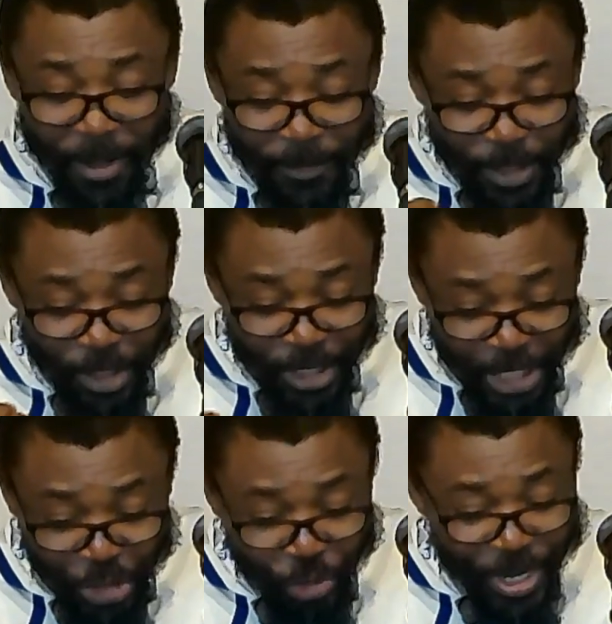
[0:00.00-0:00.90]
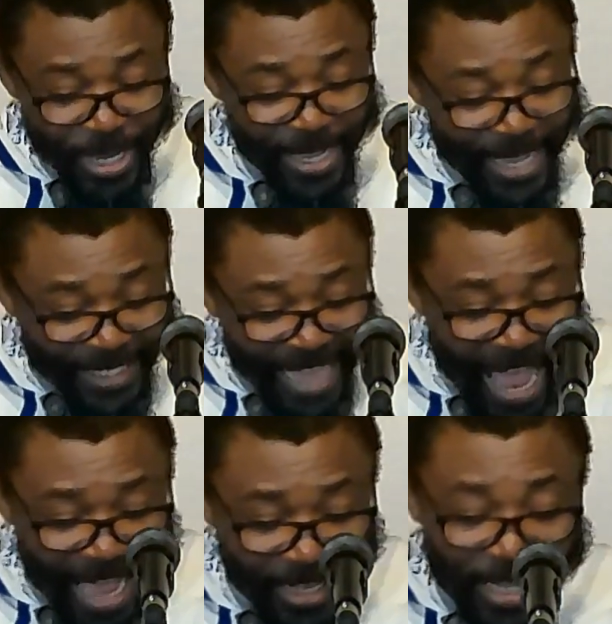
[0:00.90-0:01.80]
of the 3 is
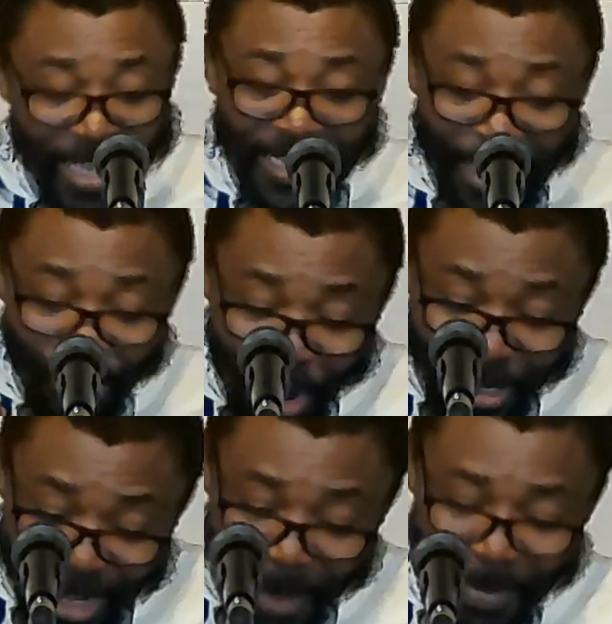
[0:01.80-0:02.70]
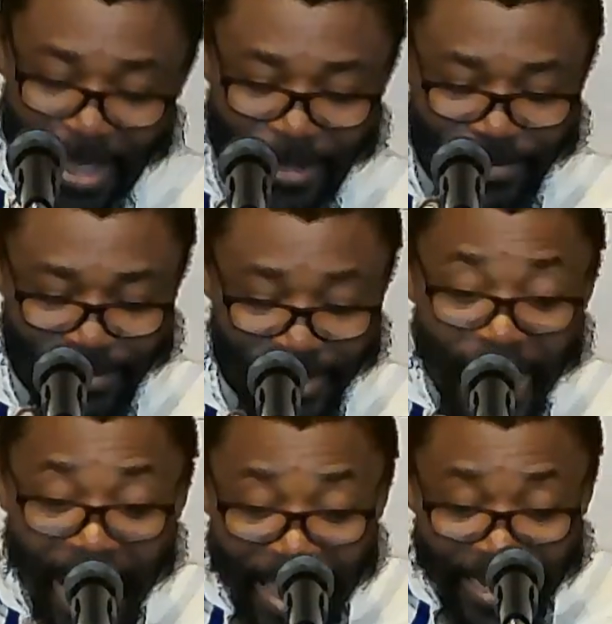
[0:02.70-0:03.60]
that it's an odd number.
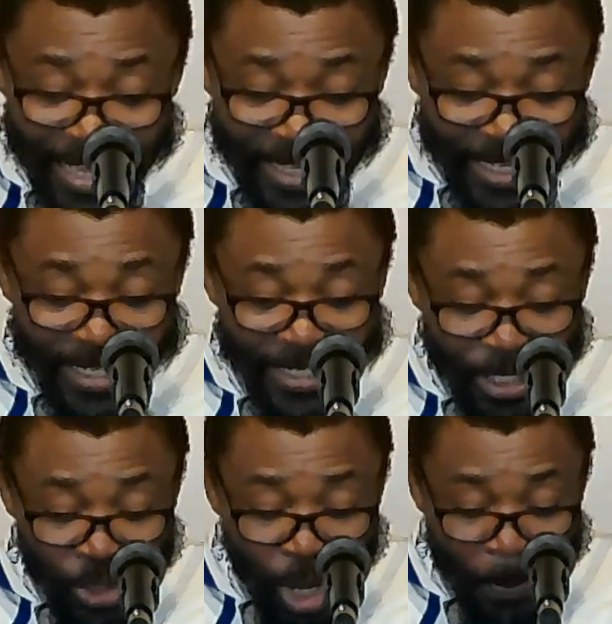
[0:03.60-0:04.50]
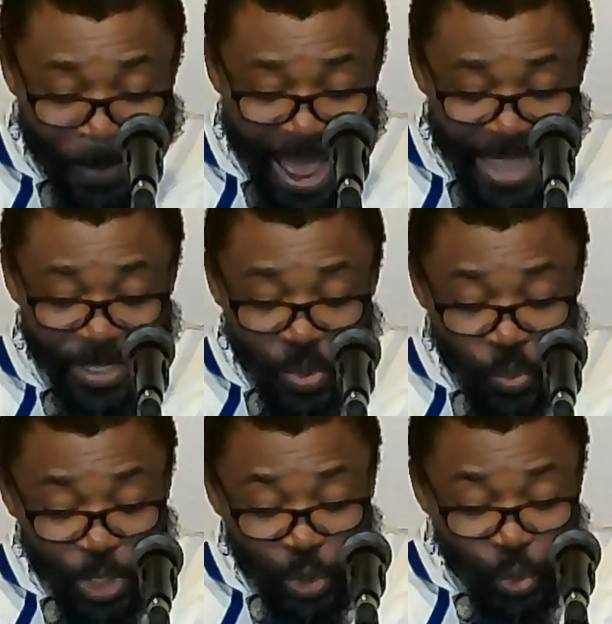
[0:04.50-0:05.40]
And it is the third part
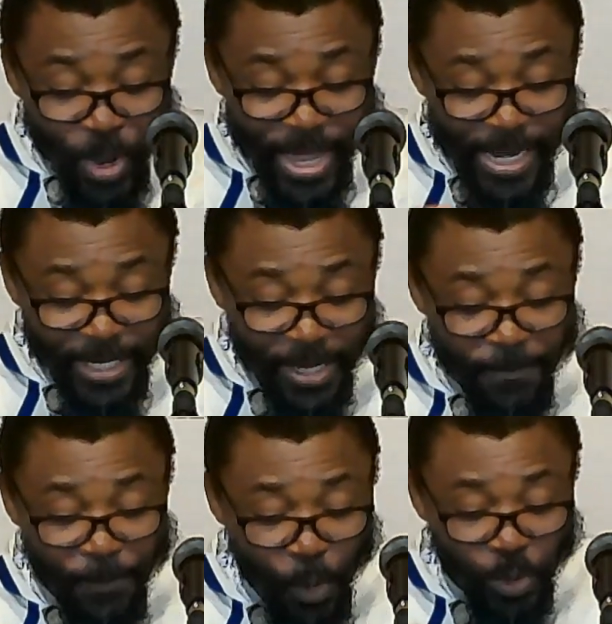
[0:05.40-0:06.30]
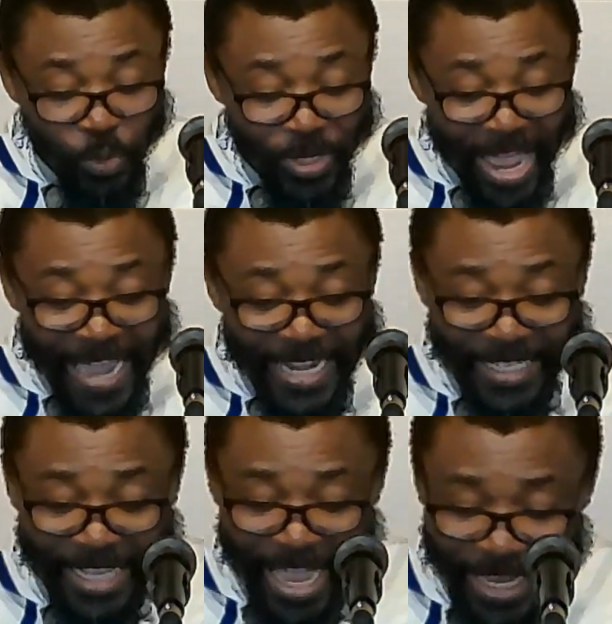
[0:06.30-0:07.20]
which sways the vote to the either
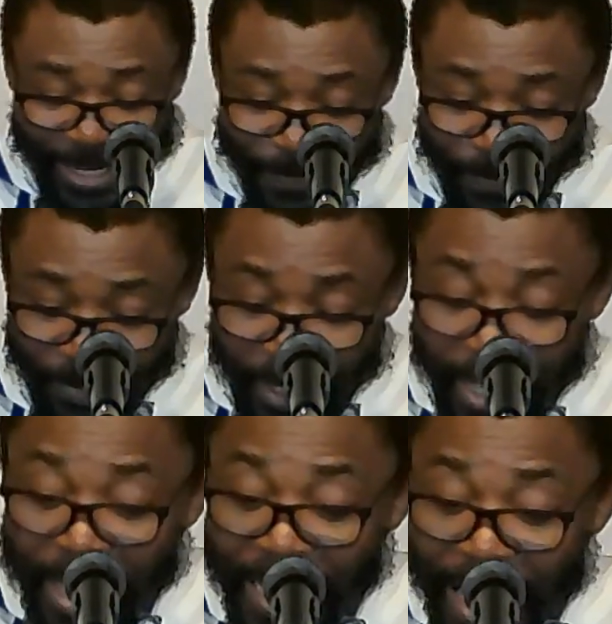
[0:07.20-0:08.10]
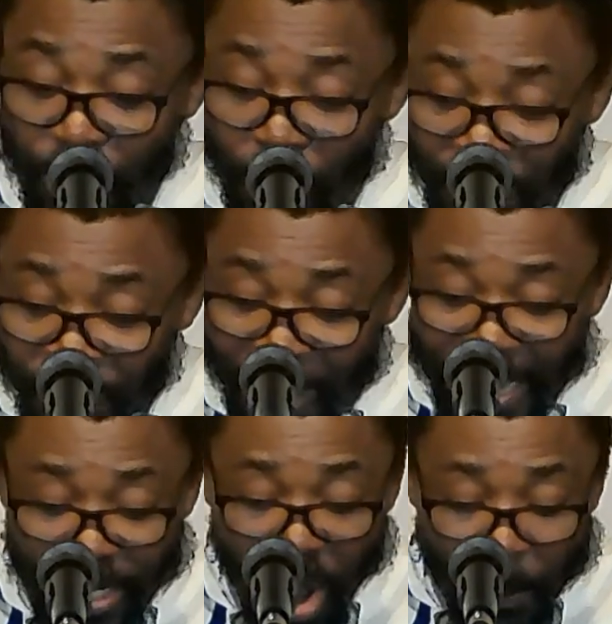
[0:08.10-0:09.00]
side. Let us
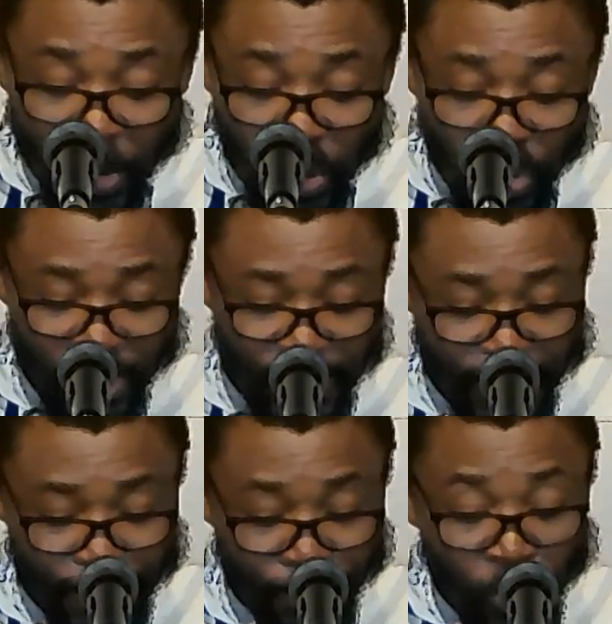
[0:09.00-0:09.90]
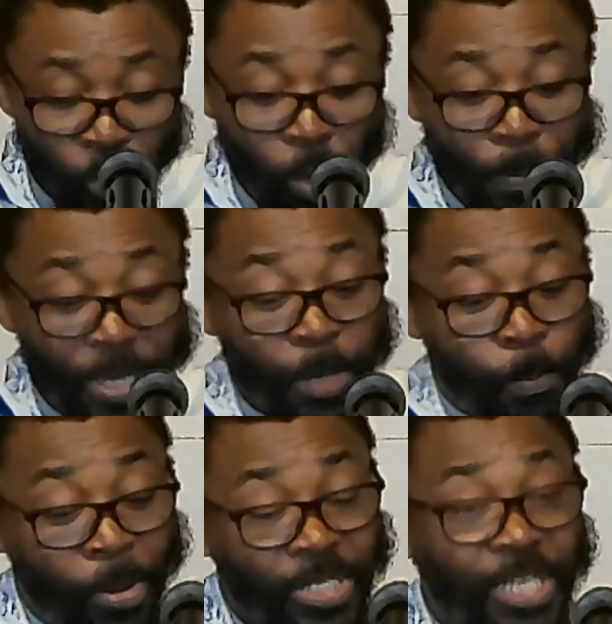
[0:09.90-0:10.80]
find the opportunity to be the
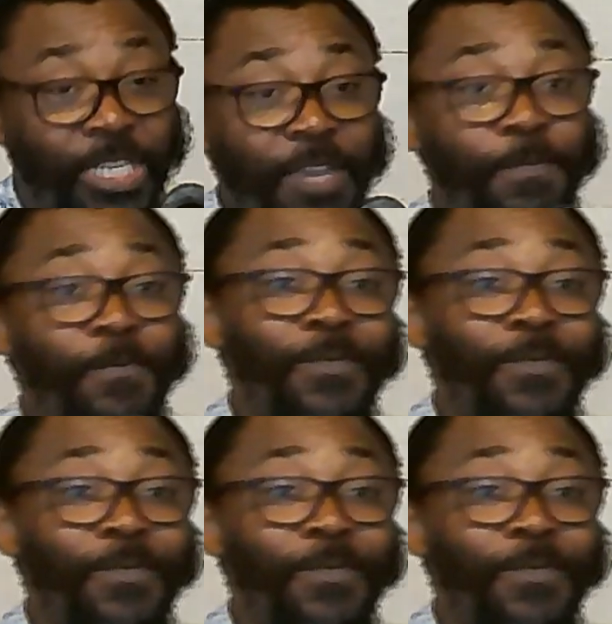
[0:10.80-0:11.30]
positive